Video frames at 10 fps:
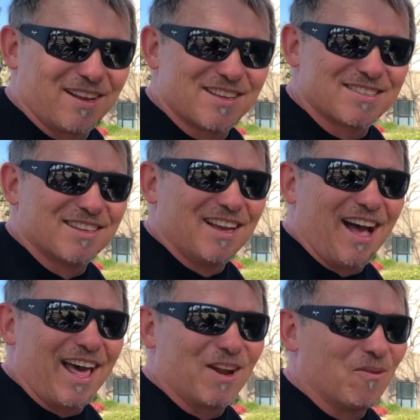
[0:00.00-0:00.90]
because
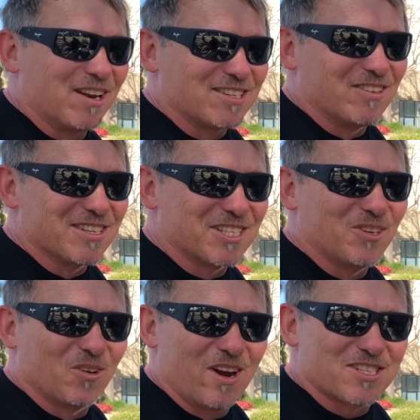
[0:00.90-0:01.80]
I don't want to turn this
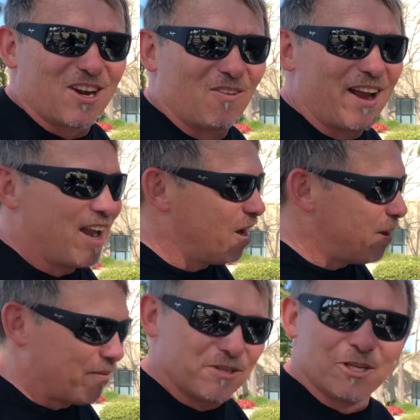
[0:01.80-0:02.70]
into a race car. Right now I'm
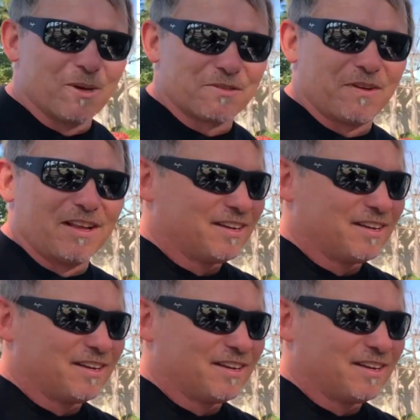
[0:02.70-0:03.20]
having too much fun.